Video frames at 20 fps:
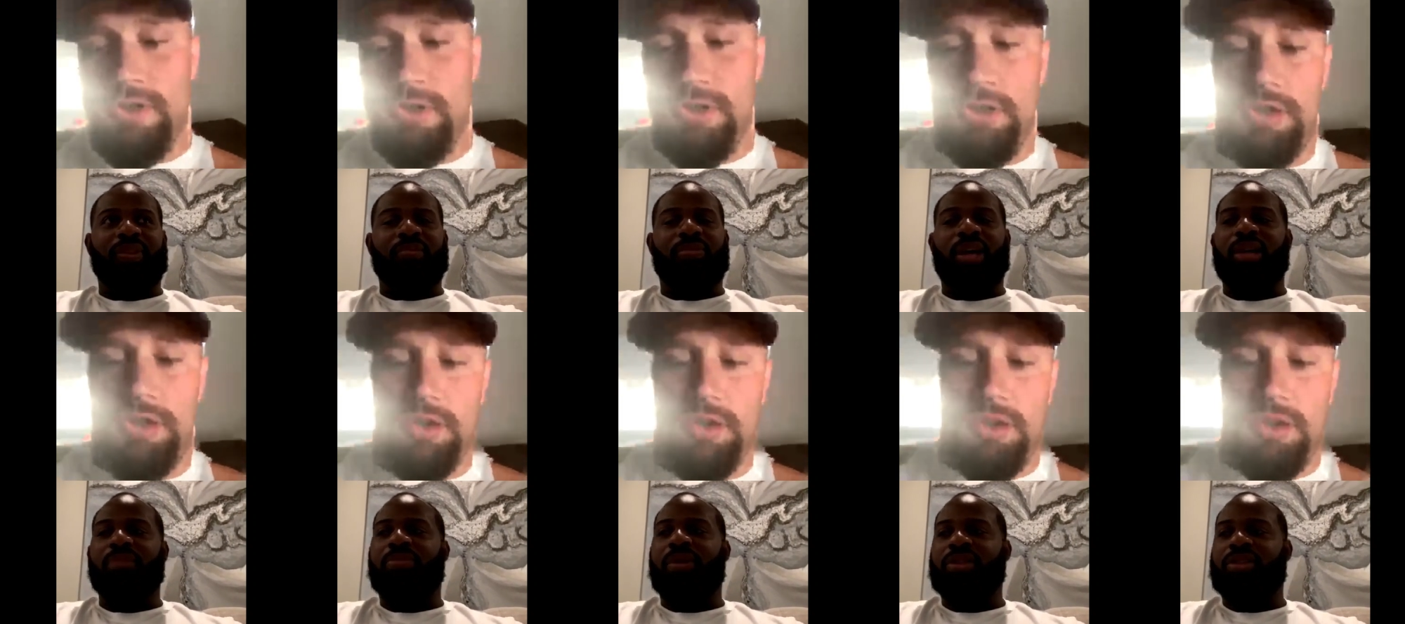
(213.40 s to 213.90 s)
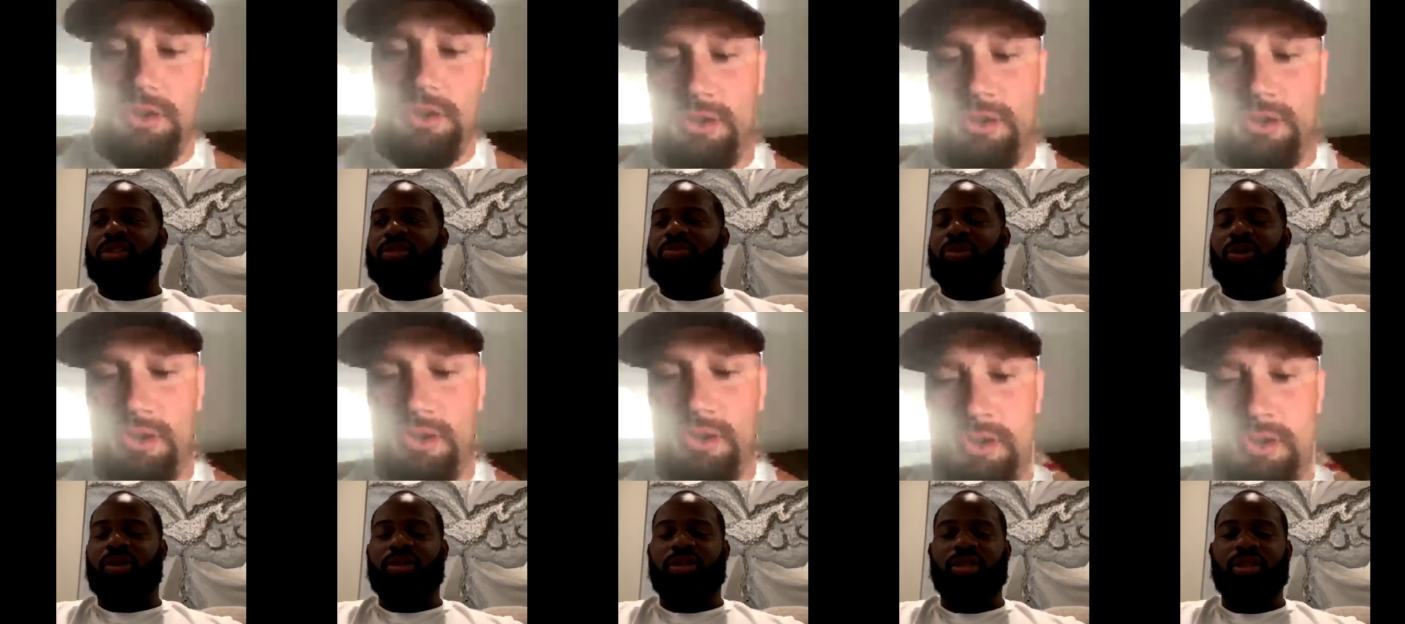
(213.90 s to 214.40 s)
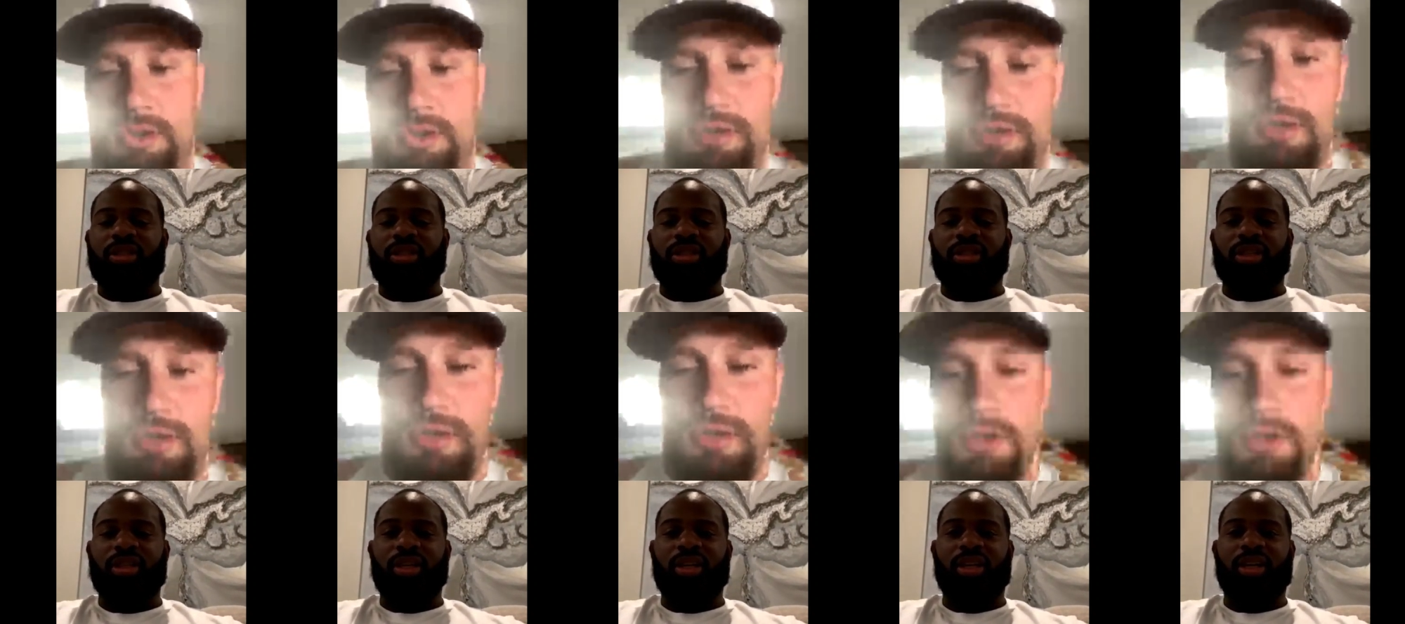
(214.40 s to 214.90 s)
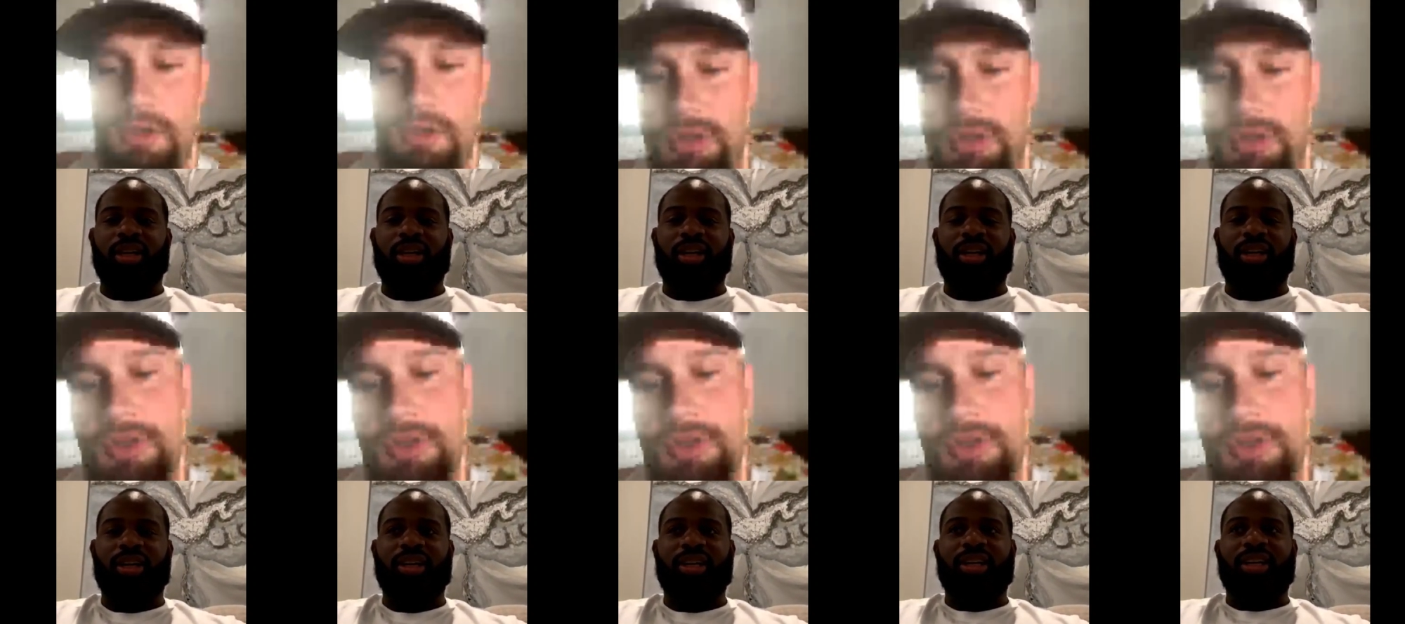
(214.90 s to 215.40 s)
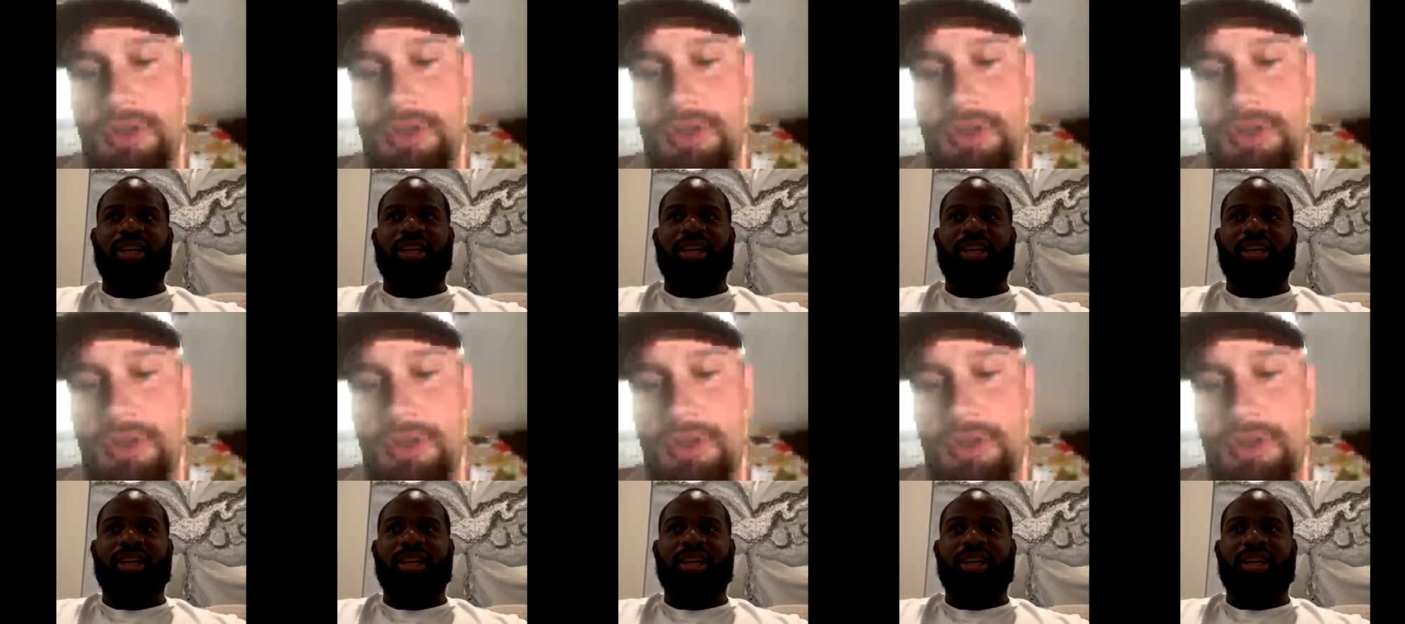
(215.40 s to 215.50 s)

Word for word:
Speaker 1: play a bunch of sports. Uh,